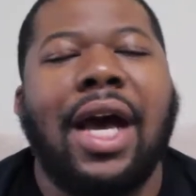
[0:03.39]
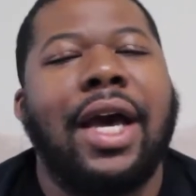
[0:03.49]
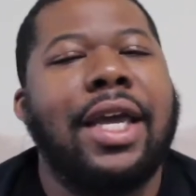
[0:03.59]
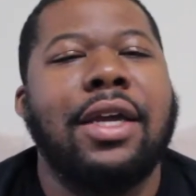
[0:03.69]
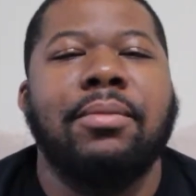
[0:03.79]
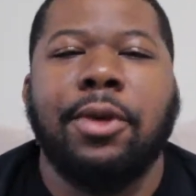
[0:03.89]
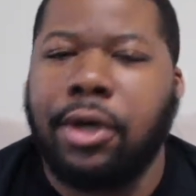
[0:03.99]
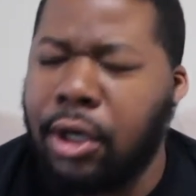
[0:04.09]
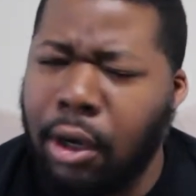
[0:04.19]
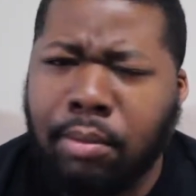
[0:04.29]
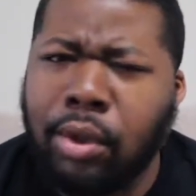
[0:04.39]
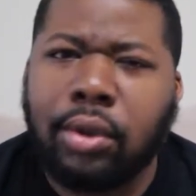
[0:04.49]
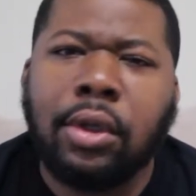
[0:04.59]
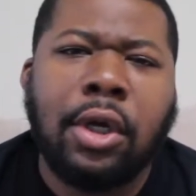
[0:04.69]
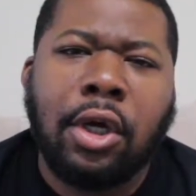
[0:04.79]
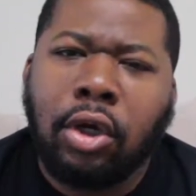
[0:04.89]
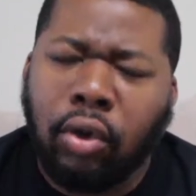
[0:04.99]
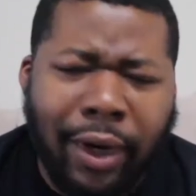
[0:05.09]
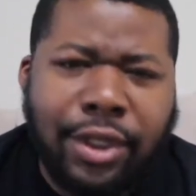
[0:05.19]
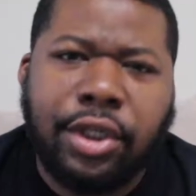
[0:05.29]
I am your humble,
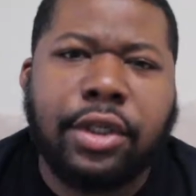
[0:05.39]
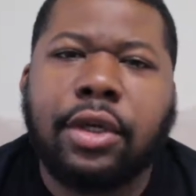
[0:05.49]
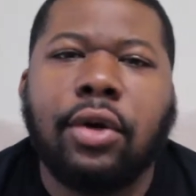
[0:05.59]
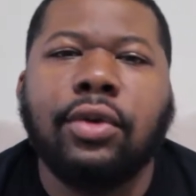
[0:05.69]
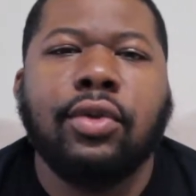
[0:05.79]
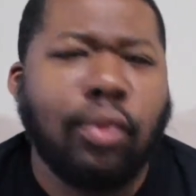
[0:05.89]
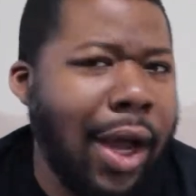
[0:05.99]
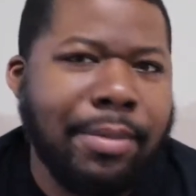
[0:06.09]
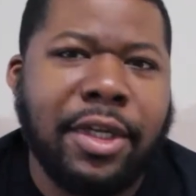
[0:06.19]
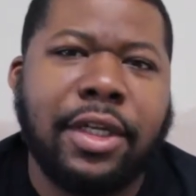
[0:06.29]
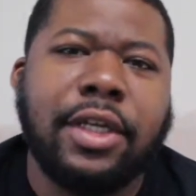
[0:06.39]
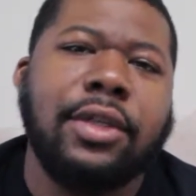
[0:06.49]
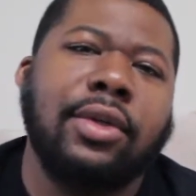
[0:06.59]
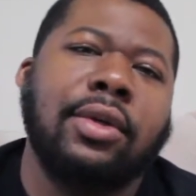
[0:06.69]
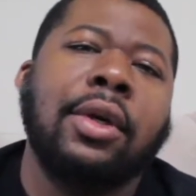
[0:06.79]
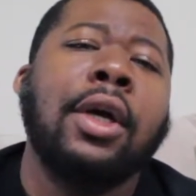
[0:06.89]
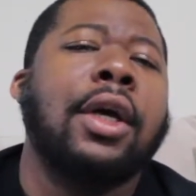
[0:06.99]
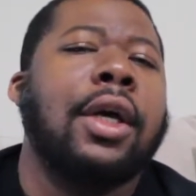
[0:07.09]
gracious host, Robbie Deezle.